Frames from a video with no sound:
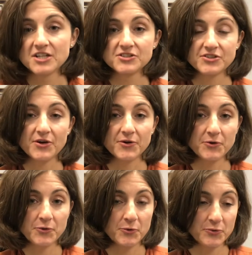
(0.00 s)

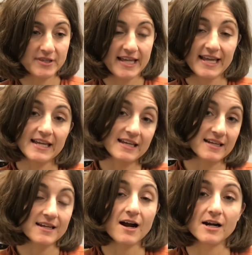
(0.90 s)
so
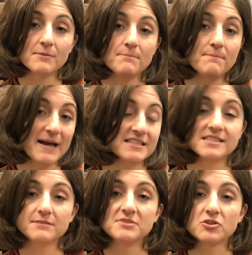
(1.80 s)
they are
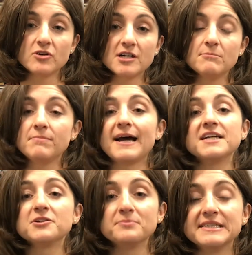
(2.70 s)
best absorbed by
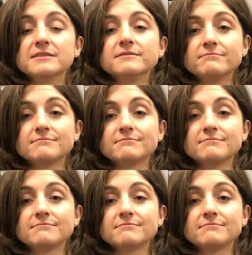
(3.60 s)
your meal.